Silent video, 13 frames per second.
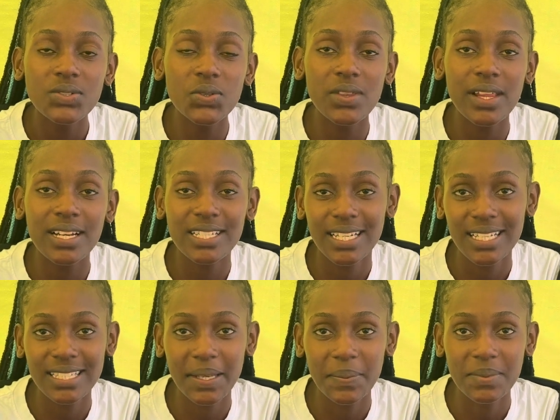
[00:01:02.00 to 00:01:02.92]
to the
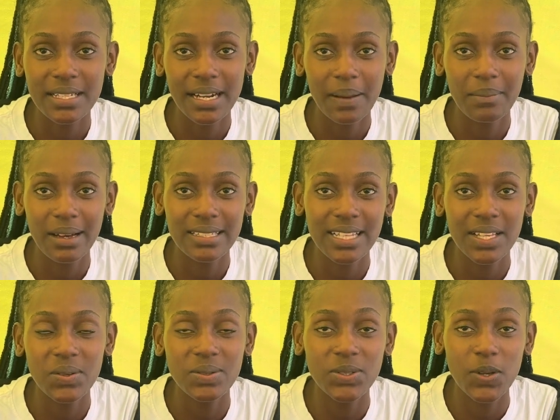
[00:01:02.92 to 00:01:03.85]
returning subscribers
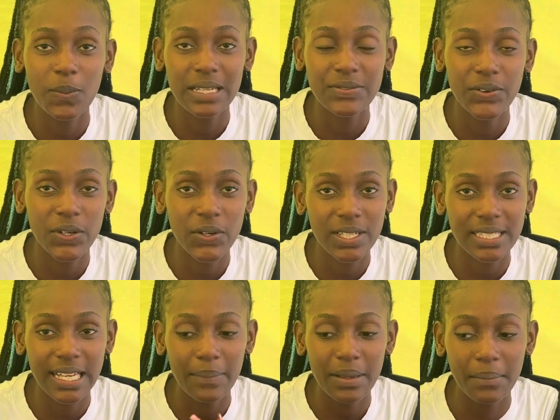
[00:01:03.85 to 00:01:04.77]
thank you so much for always
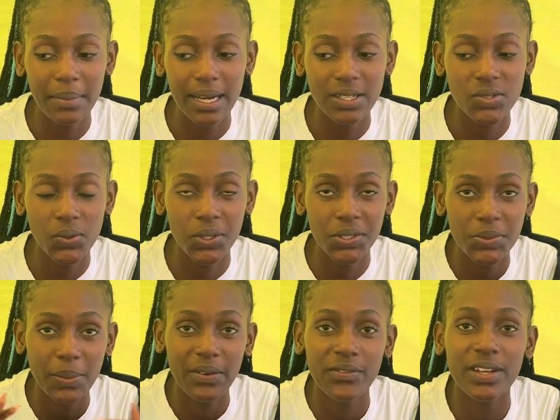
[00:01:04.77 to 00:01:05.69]
coming back to watch
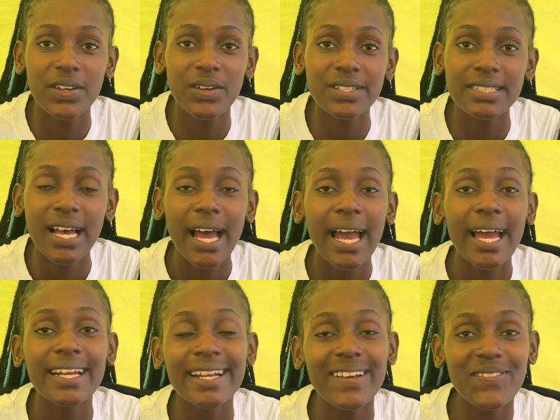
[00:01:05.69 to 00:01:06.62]
my videos
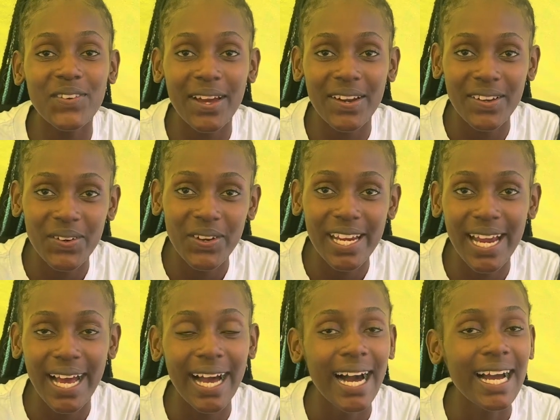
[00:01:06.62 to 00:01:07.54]
and if you are new
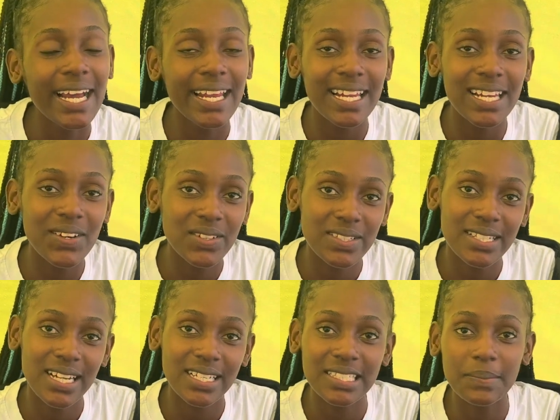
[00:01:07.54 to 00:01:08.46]
here kindly
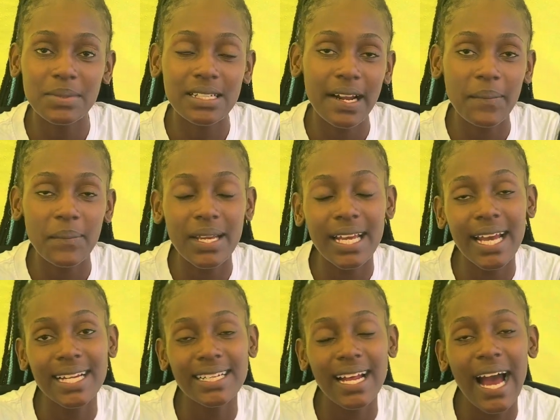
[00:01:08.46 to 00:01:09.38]
consider subscribing
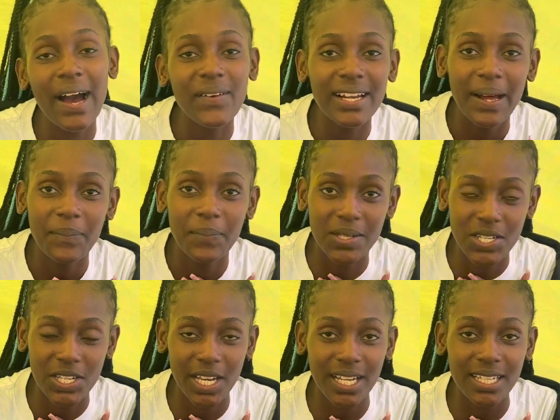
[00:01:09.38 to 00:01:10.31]
and i will
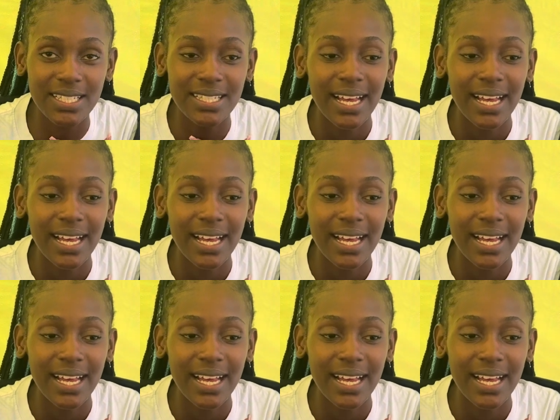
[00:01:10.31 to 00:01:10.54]
appreciate